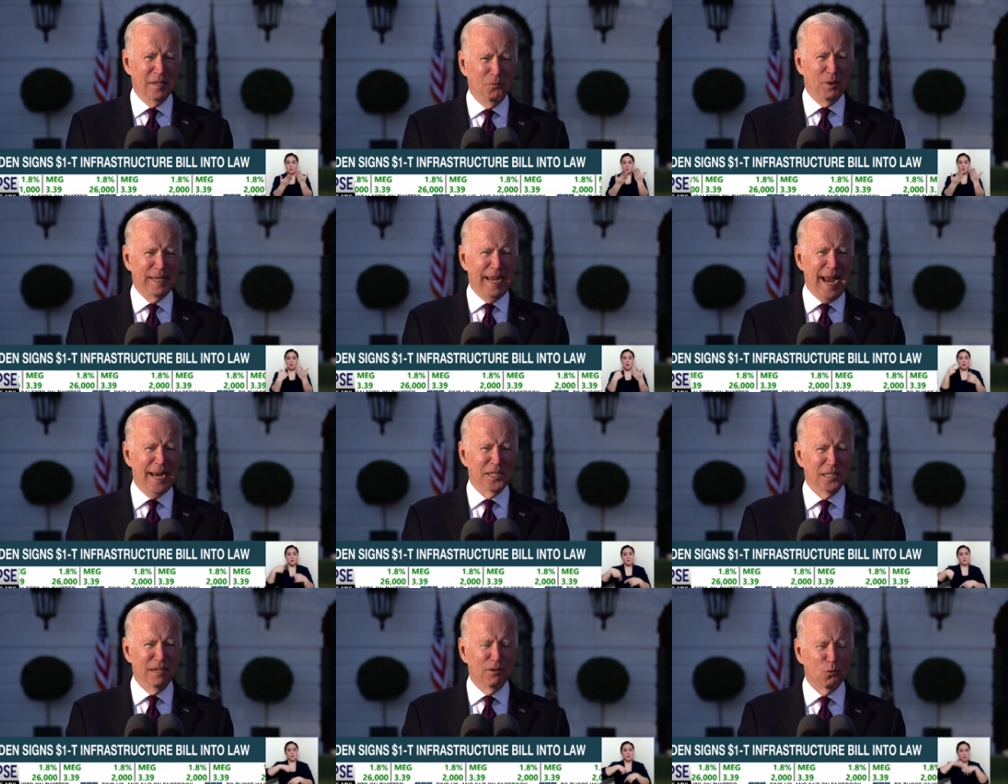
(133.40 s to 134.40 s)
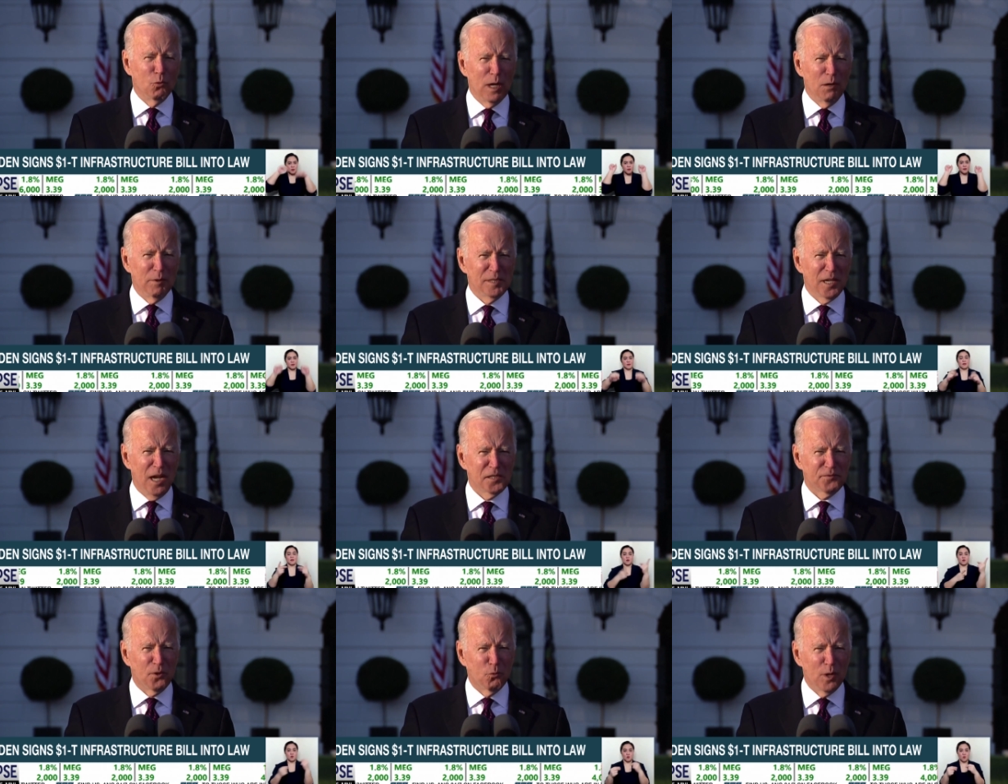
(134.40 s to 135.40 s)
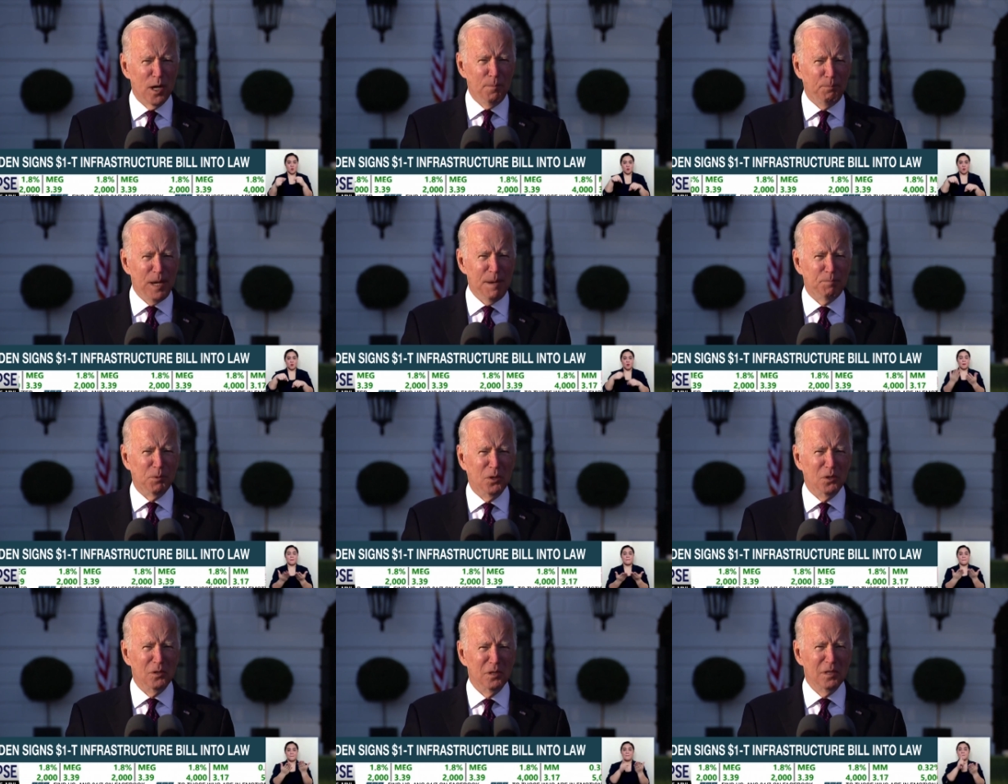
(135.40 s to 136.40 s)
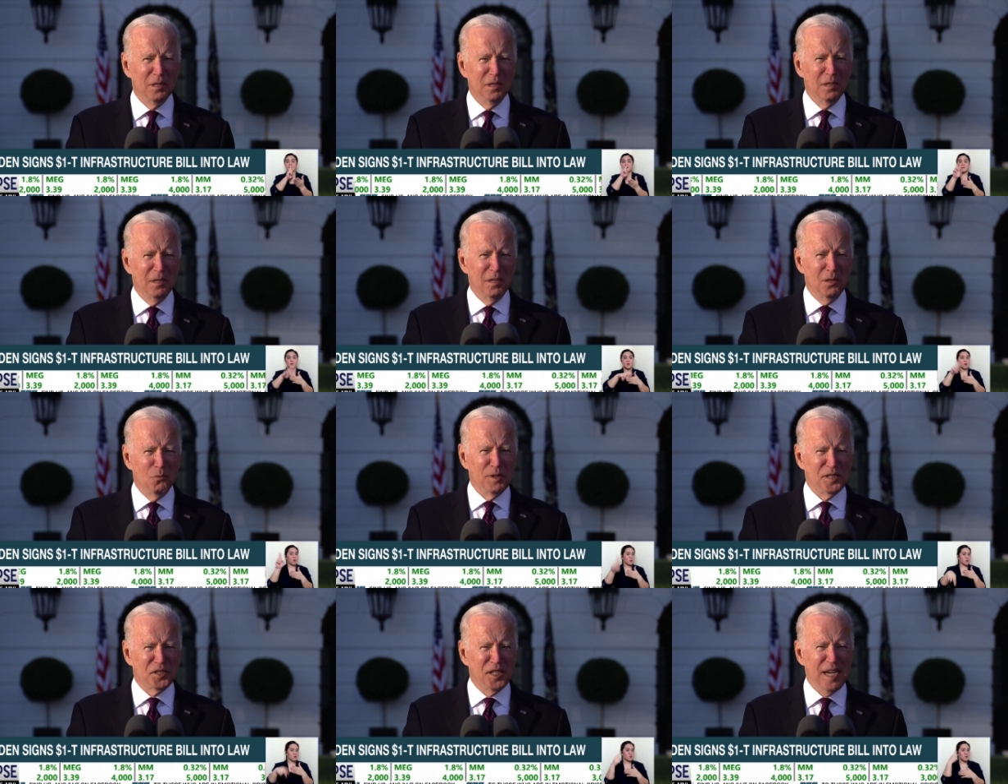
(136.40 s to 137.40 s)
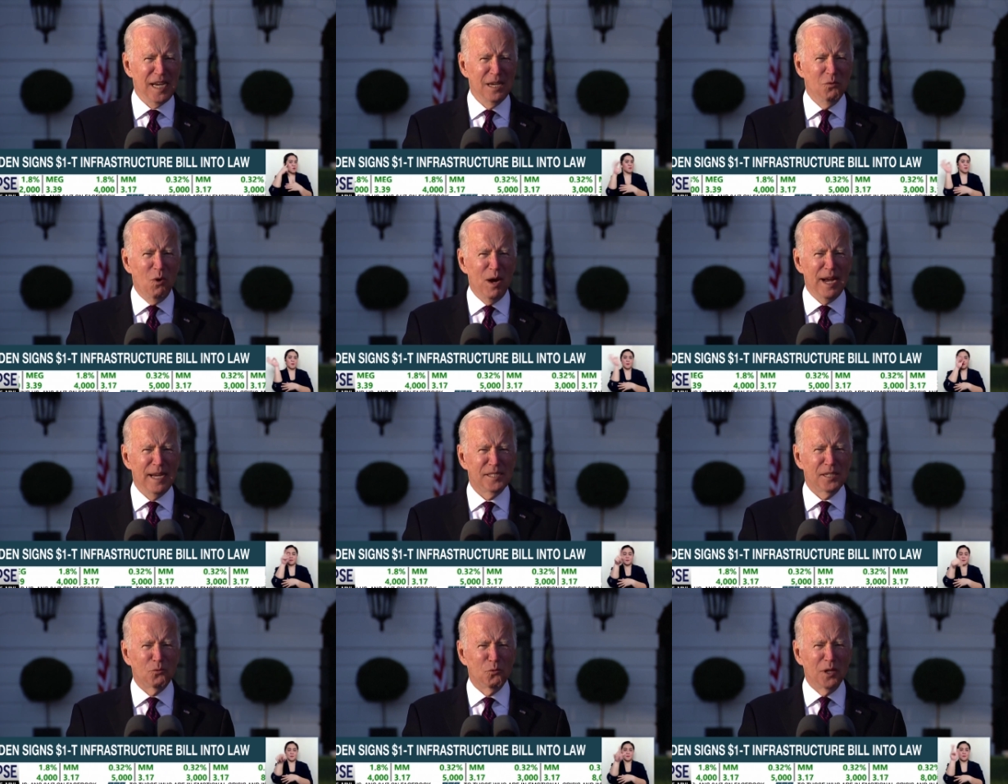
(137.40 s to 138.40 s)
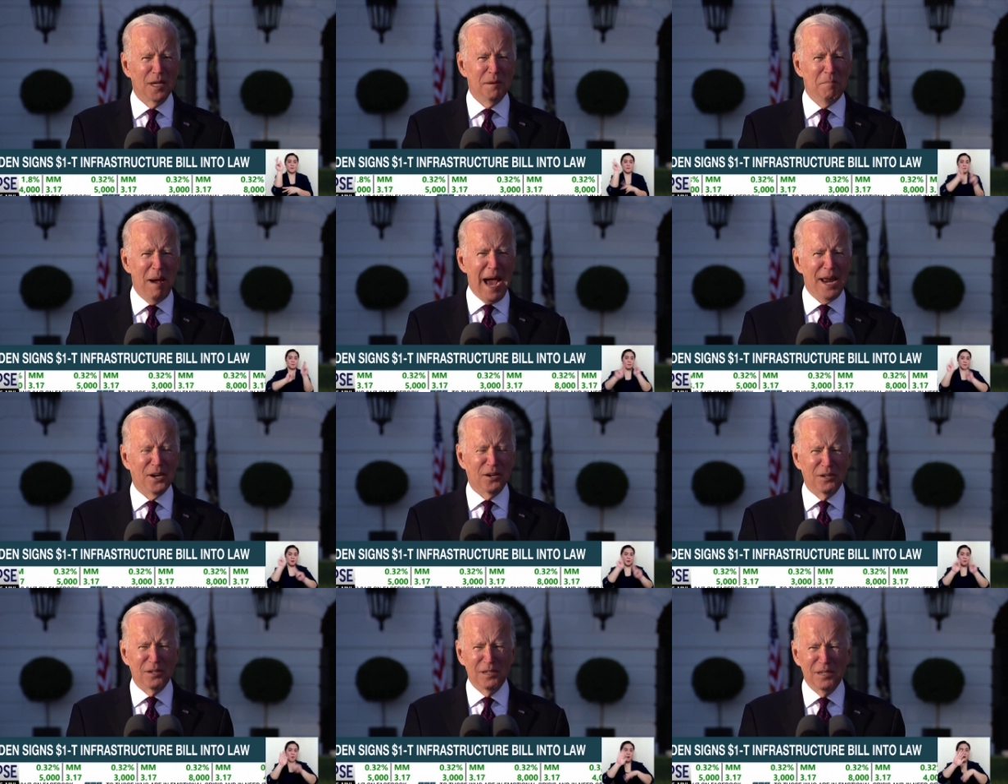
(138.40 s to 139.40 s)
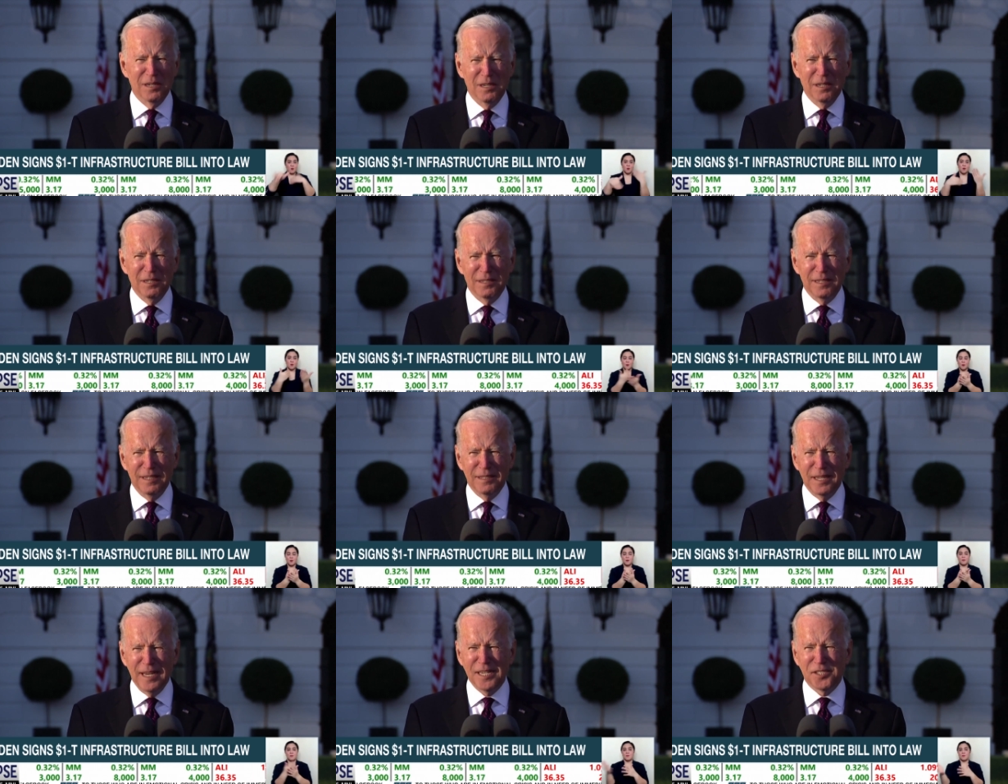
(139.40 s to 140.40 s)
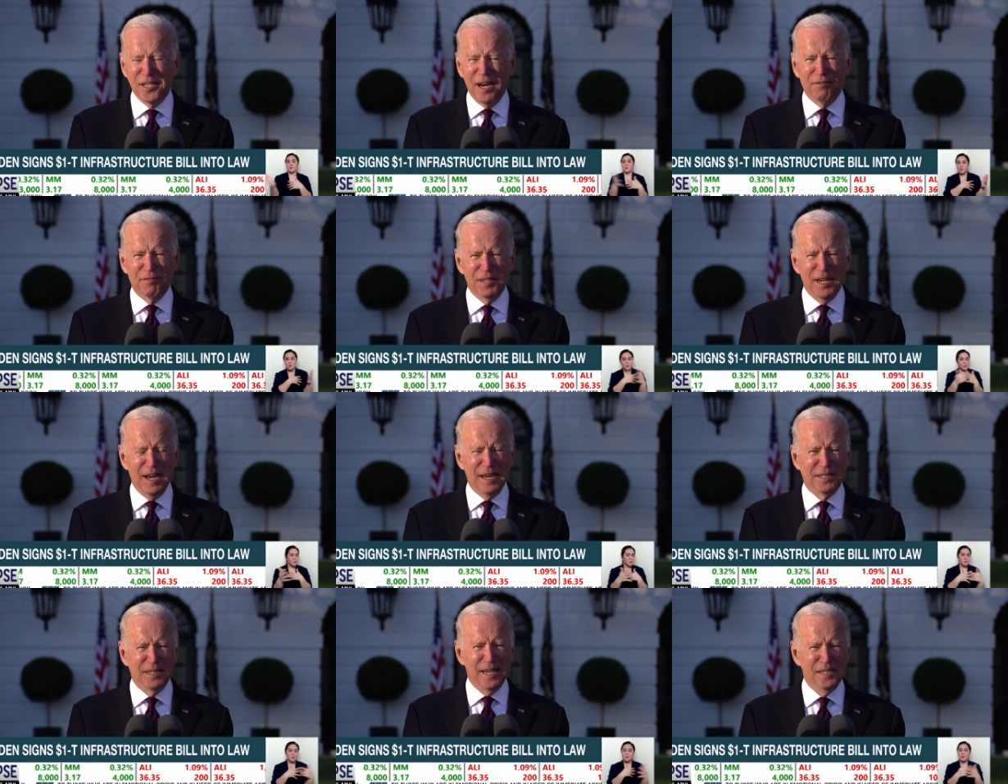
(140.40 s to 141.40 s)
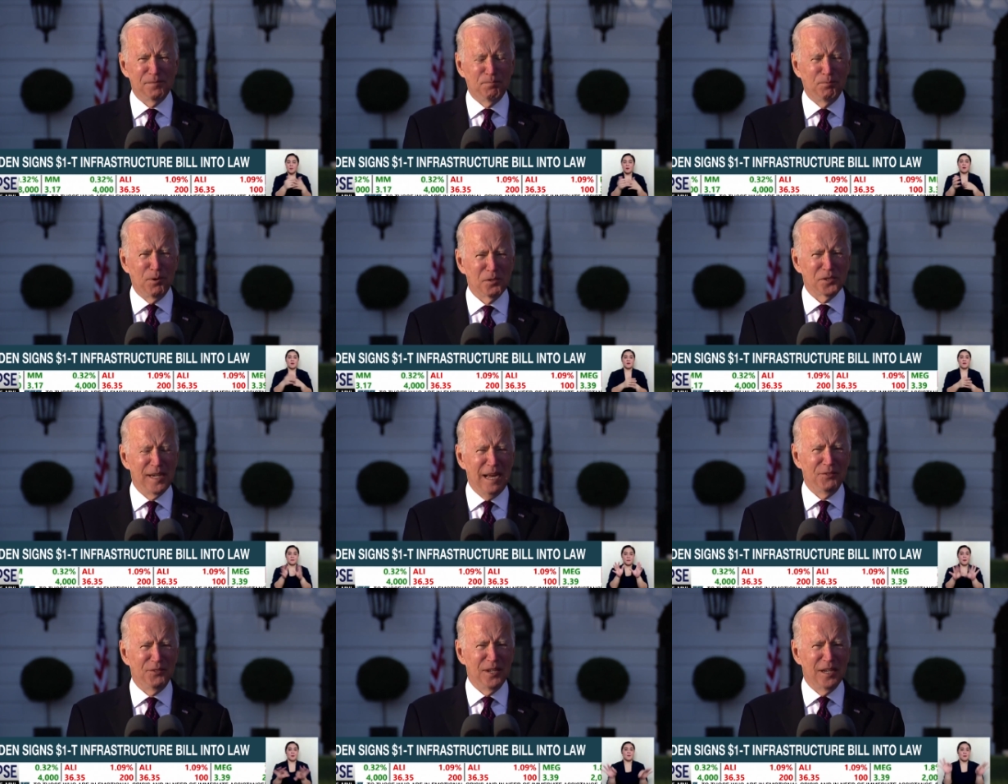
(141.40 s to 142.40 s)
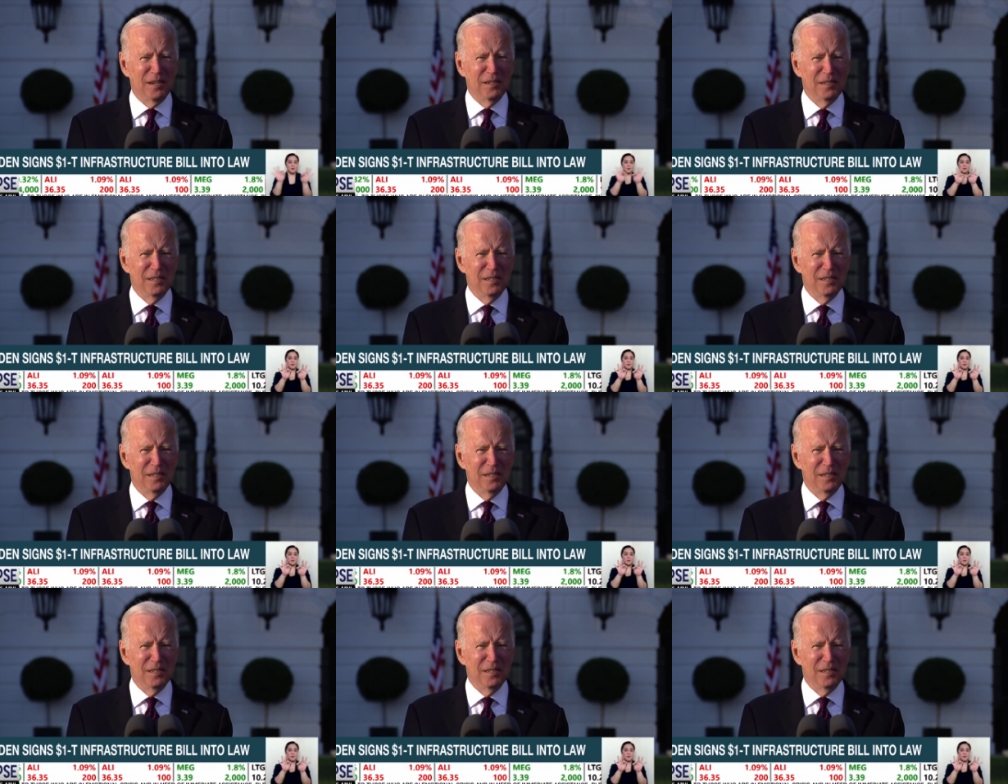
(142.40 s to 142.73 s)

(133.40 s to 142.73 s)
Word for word: We can deliver real results for real people. We see in ways that really matter each and every day to each person out there.